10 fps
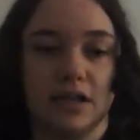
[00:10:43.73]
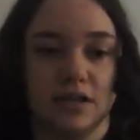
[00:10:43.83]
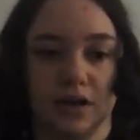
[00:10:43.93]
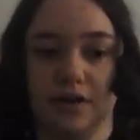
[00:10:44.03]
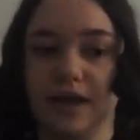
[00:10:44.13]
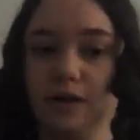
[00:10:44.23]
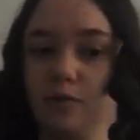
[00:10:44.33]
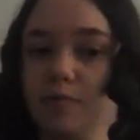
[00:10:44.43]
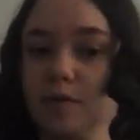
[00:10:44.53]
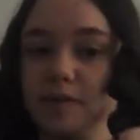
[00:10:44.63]
So
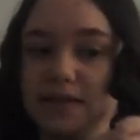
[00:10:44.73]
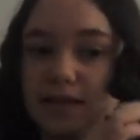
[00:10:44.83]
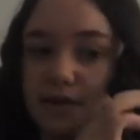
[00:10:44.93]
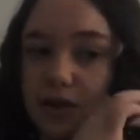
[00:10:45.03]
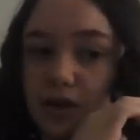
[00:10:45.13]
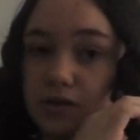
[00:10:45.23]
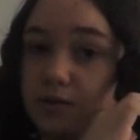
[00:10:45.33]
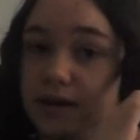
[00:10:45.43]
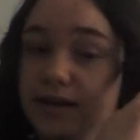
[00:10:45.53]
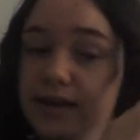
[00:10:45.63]
that'll probably start the curls
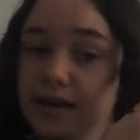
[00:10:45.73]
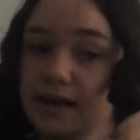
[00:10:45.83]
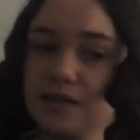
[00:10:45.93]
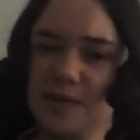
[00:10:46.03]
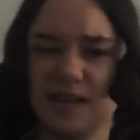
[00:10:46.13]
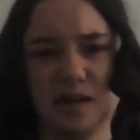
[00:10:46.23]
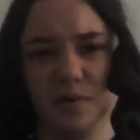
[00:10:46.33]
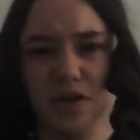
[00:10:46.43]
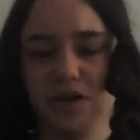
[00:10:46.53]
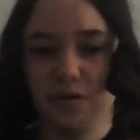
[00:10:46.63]
around here. And so basically
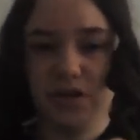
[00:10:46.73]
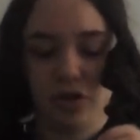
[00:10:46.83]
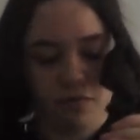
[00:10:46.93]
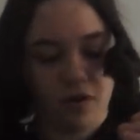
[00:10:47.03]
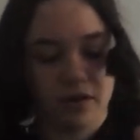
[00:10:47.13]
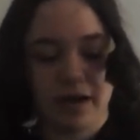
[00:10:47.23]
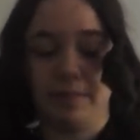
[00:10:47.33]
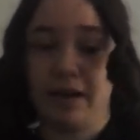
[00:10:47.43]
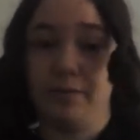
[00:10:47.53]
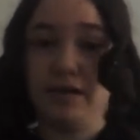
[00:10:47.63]
what you do is you roll it
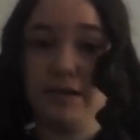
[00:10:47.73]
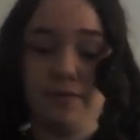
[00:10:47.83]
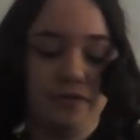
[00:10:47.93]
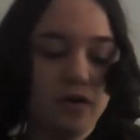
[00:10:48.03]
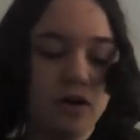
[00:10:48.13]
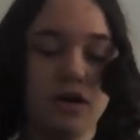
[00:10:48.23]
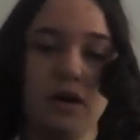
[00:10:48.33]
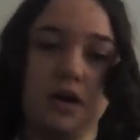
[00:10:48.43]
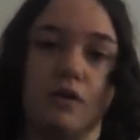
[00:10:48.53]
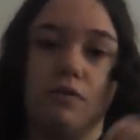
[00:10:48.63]
up like we did before,
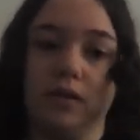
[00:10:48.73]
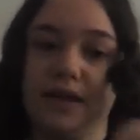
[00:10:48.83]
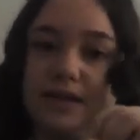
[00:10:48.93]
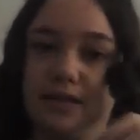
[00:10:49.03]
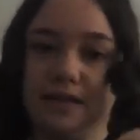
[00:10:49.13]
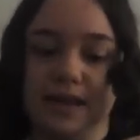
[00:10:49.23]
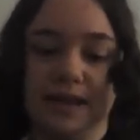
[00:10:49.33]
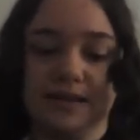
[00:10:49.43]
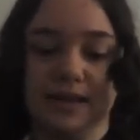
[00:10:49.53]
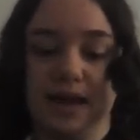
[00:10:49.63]
roll it into the
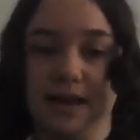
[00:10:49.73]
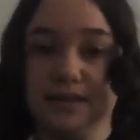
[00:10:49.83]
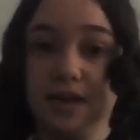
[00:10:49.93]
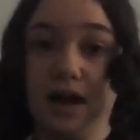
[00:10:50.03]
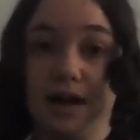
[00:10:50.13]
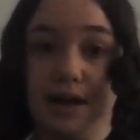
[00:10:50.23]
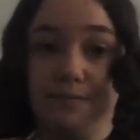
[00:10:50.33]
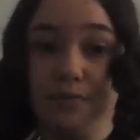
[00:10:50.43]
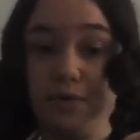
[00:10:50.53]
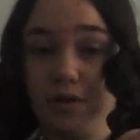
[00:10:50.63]
things, and
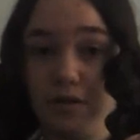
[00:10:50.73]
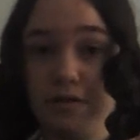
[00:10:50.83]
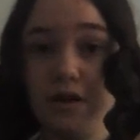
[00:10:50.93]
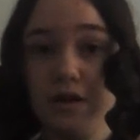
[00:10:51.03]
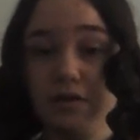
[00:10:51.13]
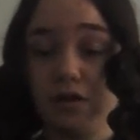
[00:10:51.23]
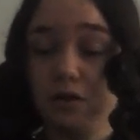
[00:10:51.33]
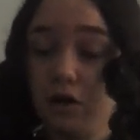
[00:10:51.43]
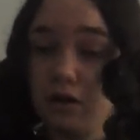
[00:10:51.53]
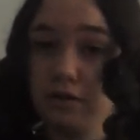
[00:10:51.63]
put the
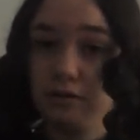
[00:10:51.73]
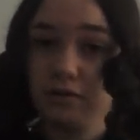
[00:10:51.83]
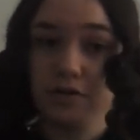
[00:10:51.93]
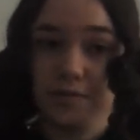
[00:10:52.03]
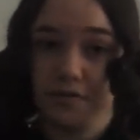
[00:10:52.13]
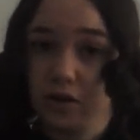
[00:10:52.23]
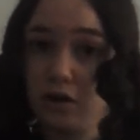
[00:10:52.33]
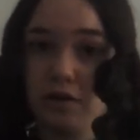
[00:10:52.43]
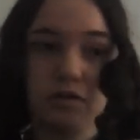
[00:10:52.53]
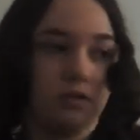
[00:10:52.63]
cloth, strips of
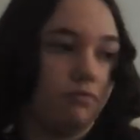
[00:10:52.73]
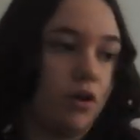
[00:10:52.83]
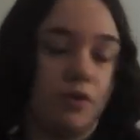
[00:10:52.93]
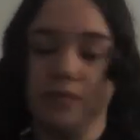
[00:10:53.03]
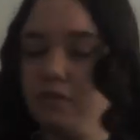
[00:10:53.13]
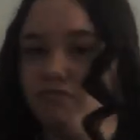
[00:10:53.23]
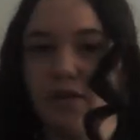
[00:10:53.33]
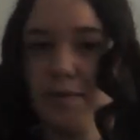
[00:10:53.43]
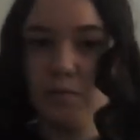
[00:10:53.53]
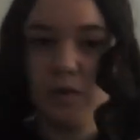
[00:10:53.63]
cloth, the rope, the
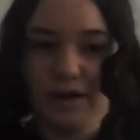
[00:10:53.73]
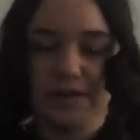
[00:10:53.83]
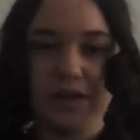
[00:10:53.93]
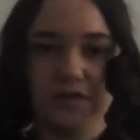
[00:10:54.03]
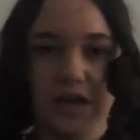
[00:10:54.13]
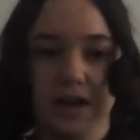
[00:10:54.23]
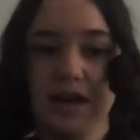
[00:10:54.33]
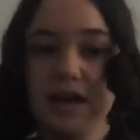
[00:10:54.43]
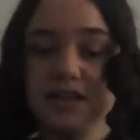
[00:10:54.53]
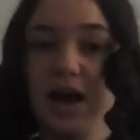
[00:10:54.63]
ribbon, whatever you've done,
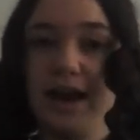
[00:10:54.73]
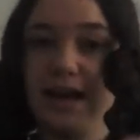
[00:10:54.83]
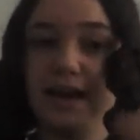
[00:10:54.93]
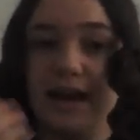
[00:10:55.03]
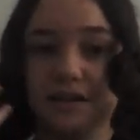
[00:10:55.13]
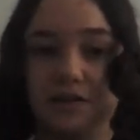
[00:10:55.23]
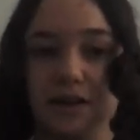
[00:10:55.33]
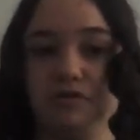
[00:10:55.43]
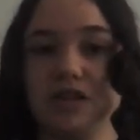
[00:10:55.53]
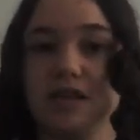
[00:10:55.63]
tie it, and so
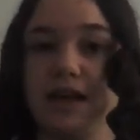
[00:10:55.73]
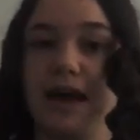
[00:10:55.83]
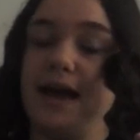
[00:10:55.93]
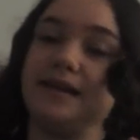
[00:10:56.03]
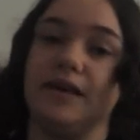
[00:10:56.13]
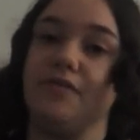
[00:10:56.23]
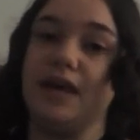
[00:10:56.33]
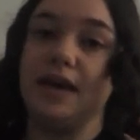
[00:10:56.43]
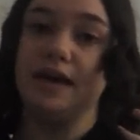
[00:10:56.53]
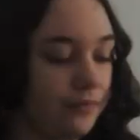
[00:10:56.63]
it'll just kind of hang down
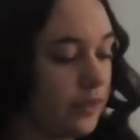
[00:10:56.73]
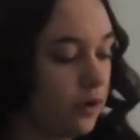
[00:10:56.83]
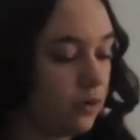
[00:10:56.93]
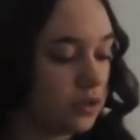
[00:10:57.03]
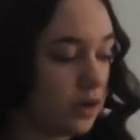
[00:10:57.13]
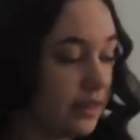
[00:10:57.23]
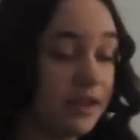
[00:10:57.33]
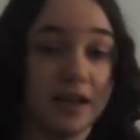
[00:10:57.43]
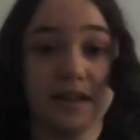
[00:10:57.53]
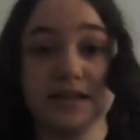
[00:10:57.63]
there. There are also, I
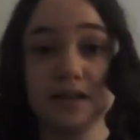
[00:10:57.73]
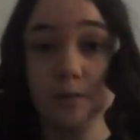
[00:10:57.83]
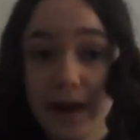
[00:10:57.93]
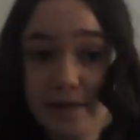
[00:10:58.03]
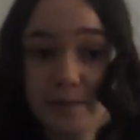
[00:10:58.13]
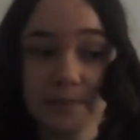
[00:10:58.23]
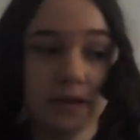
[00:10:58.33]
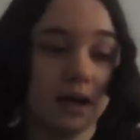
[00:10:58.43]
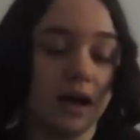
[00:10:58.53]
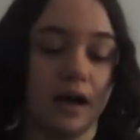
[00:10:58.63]
think you can still buy them,
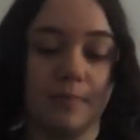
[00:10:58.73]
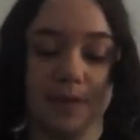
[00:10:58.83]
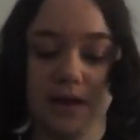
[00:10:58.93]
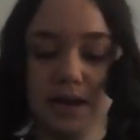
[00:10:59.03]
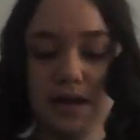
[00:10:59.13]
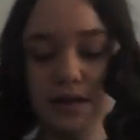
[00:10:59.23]
but